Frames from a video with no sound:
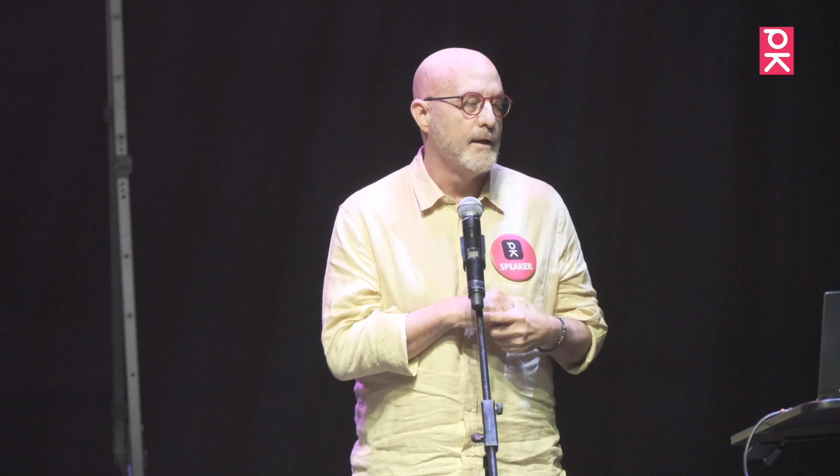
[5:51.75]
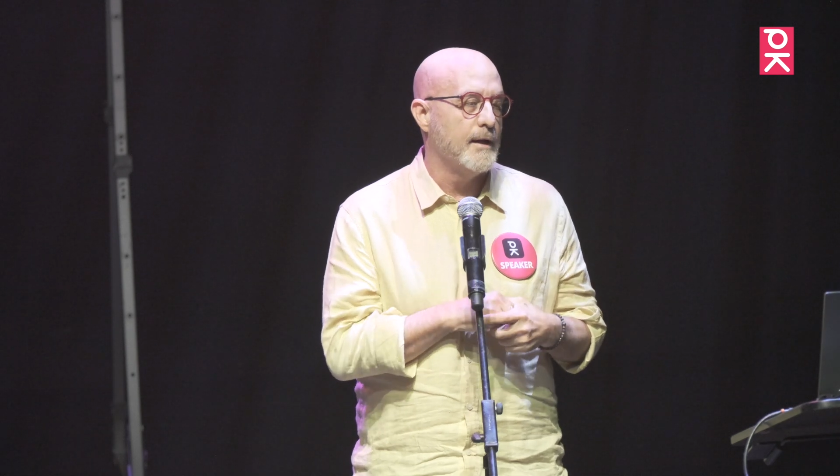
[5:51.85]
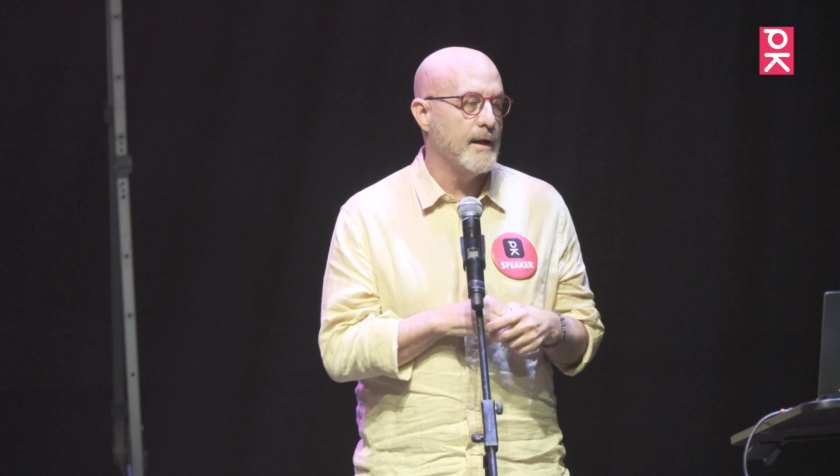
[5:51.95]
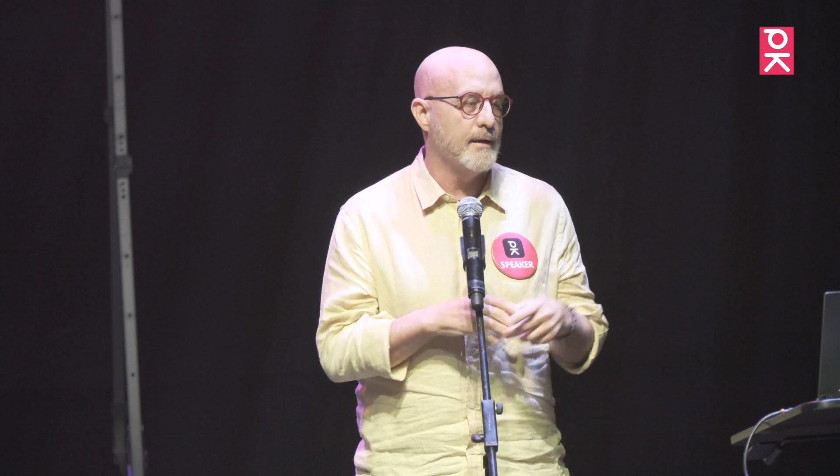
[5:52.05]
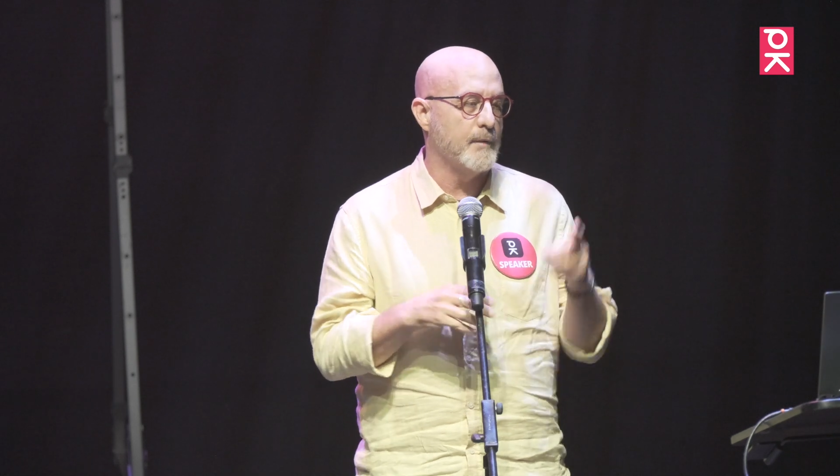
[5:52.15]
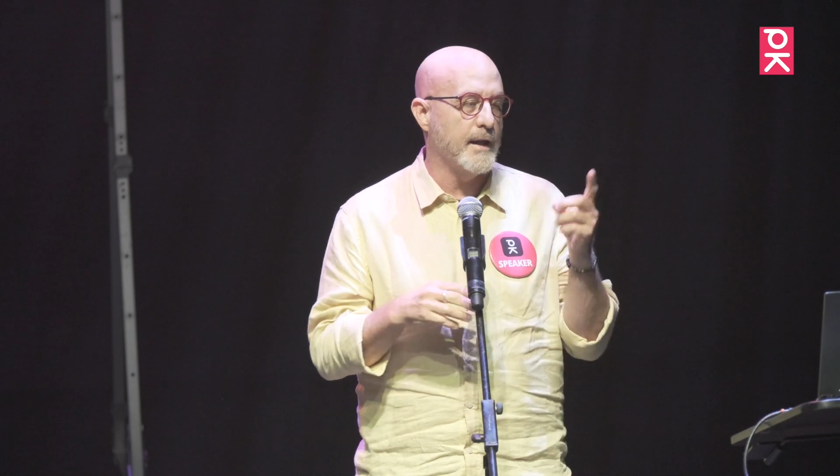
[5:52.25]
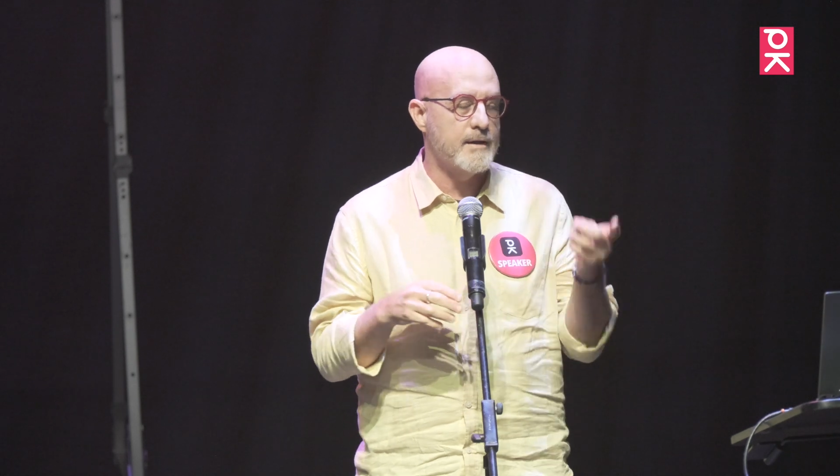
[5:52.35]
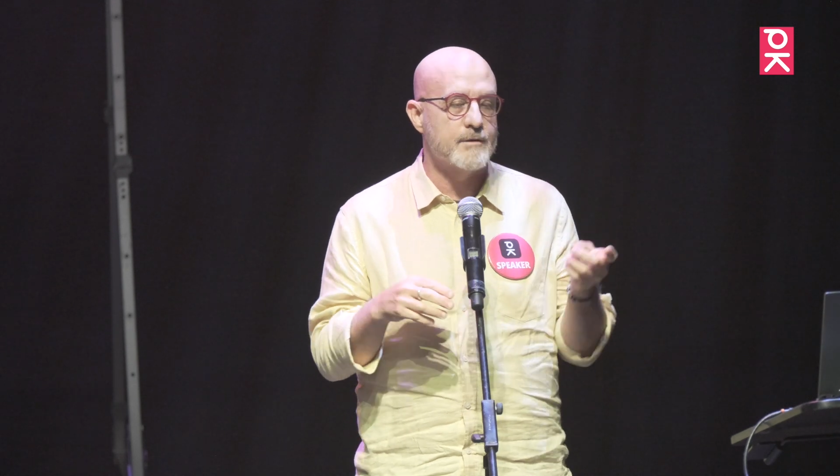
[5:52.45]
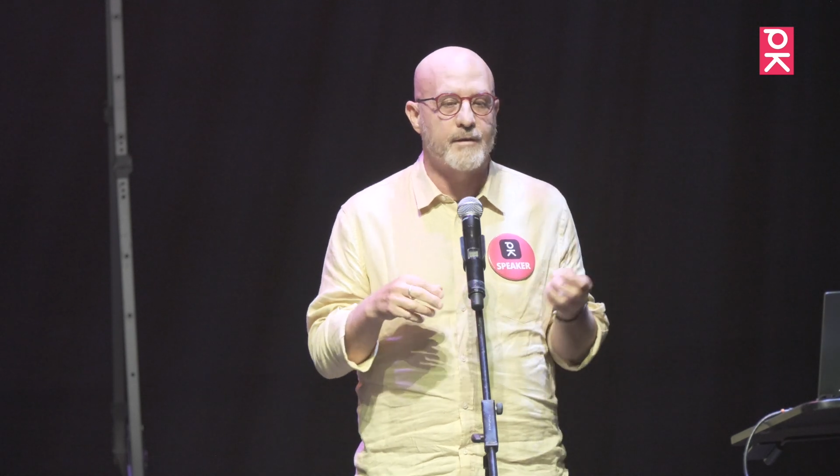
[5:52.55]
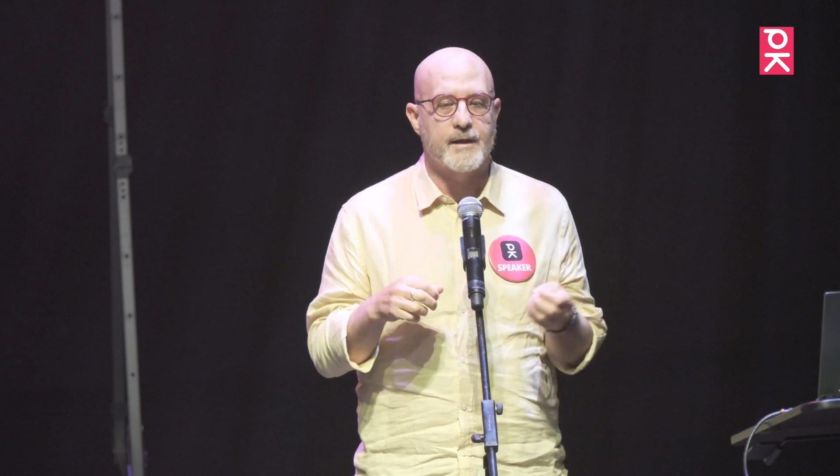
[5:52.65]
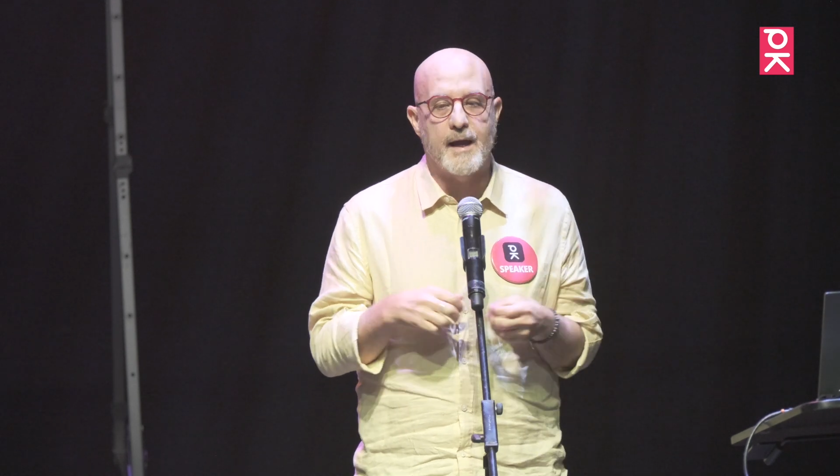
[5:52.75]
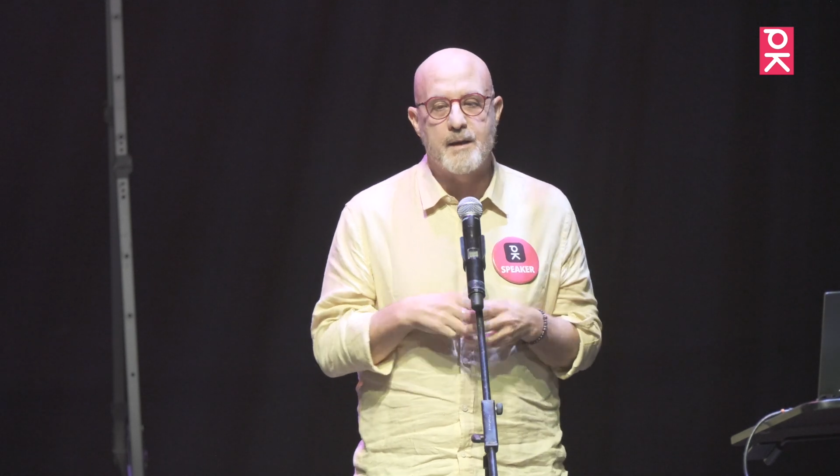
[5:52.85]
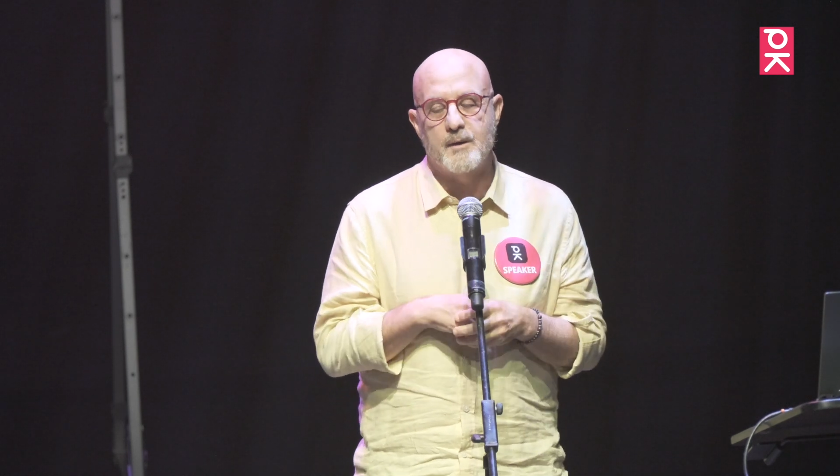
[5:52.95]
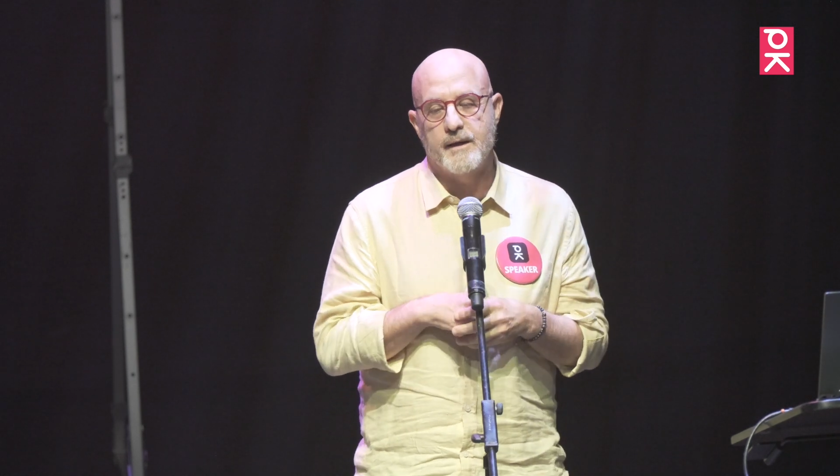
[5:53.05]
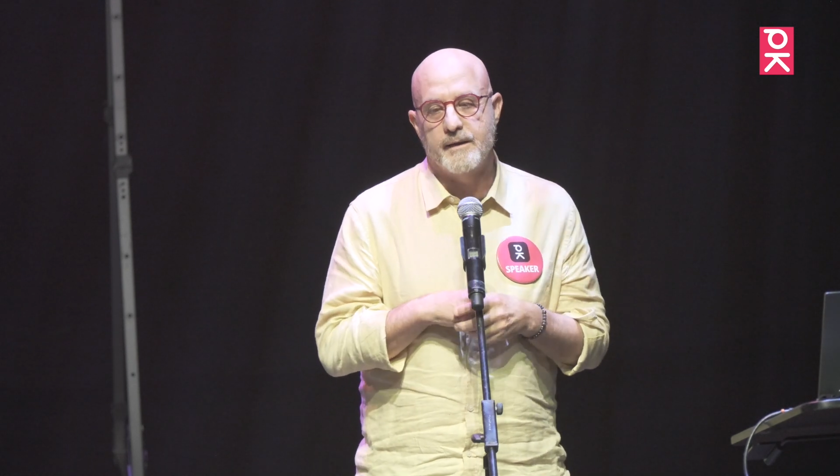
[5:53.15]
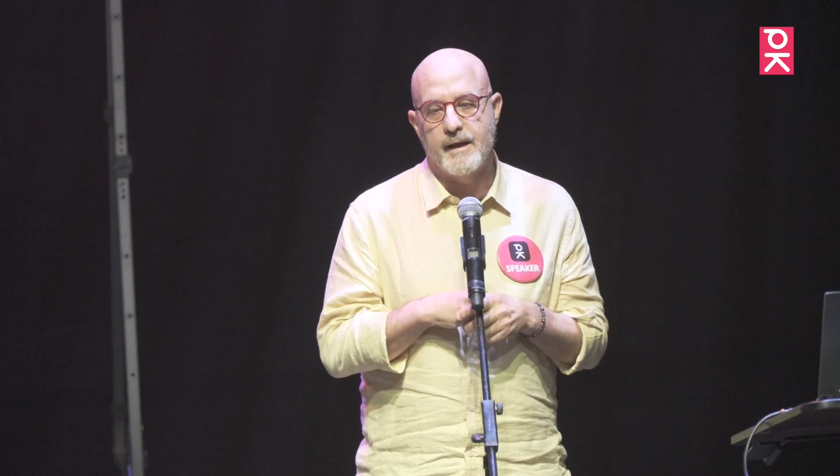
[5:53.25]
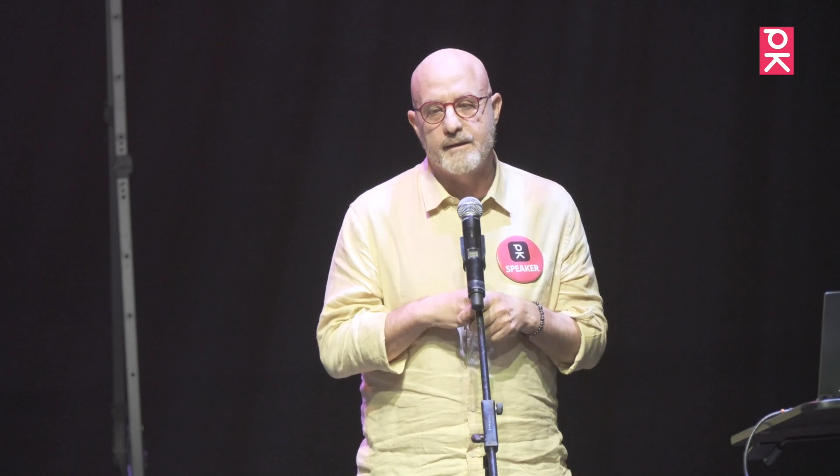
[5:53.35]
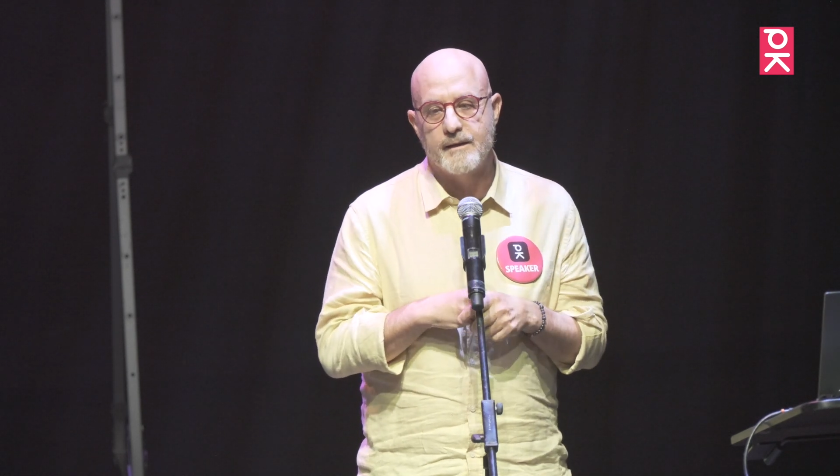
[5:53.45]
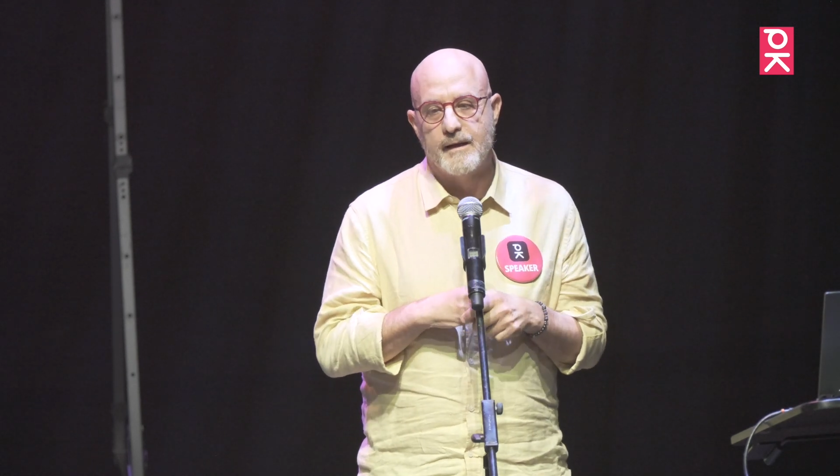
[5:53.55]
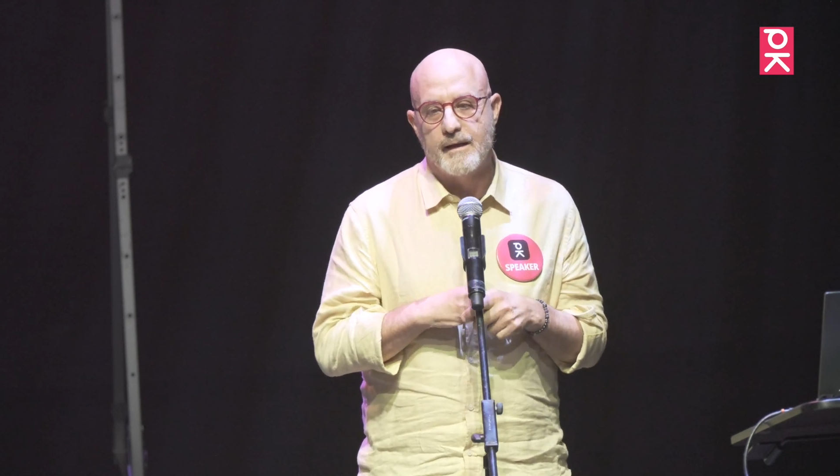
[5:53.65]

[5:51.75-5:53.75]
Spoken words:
the end of the cable, and then